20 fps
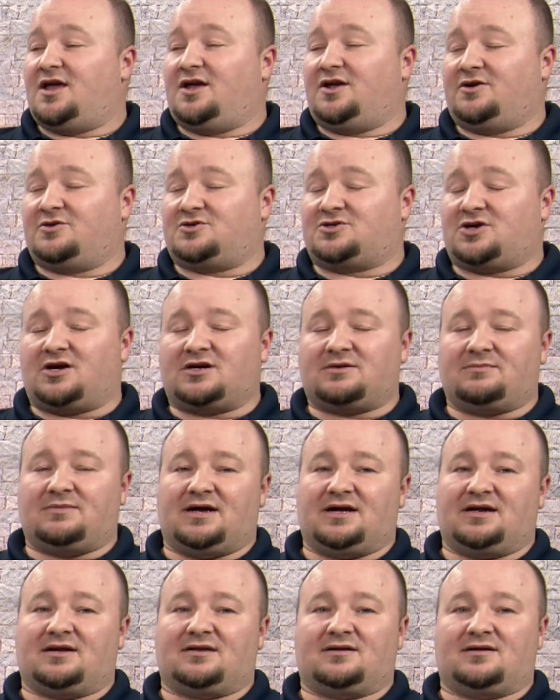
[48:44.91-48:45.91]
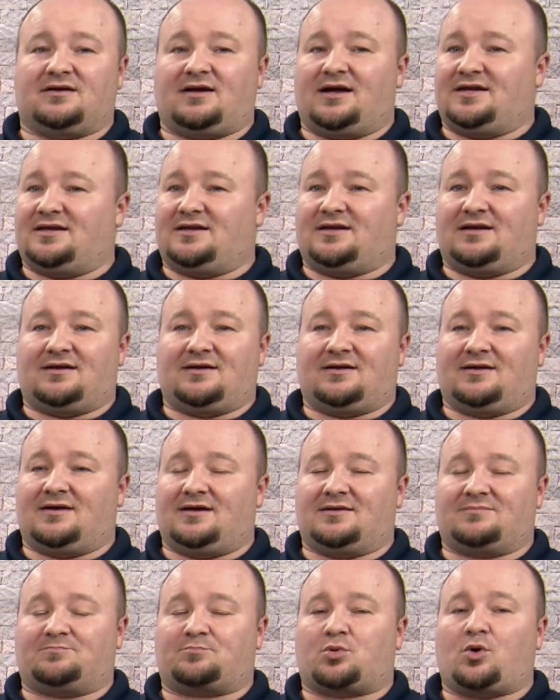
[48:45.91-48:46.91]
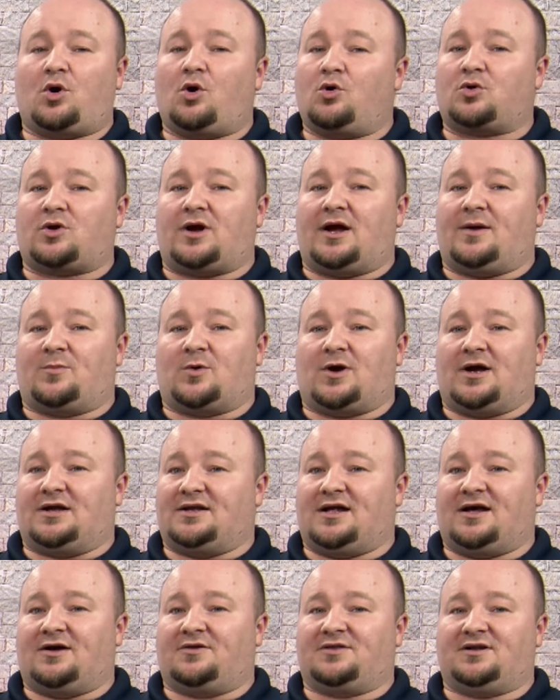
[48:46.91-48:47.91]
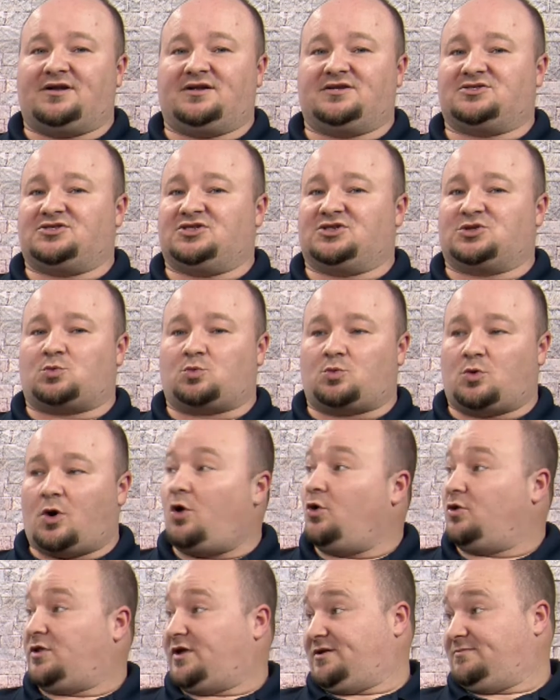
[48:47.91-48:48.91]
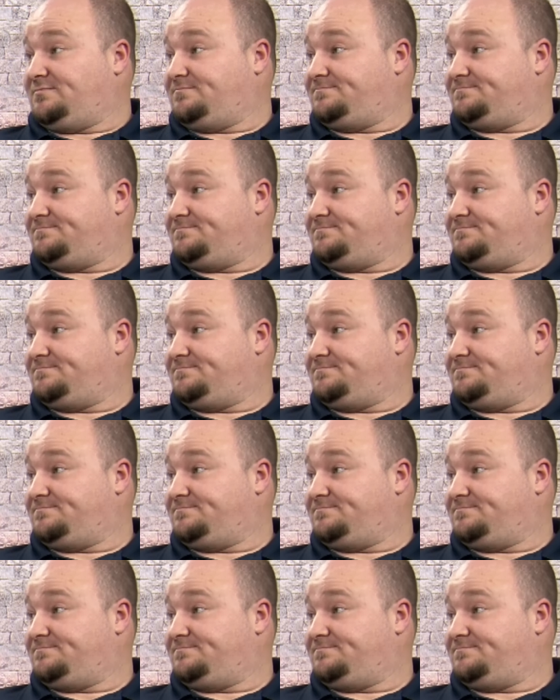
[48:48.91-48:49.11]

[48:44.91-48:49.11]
You're talking about a program right now that is just rolling.